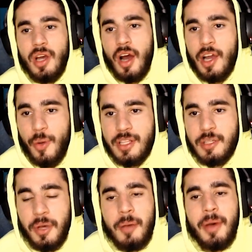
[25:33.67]
are going
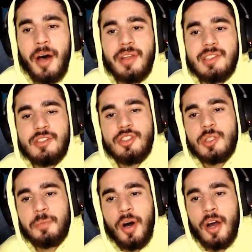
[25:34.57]
to play Belle. This is
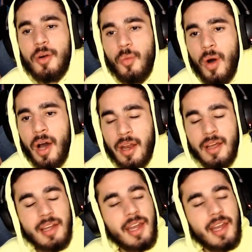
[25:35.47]
just part one.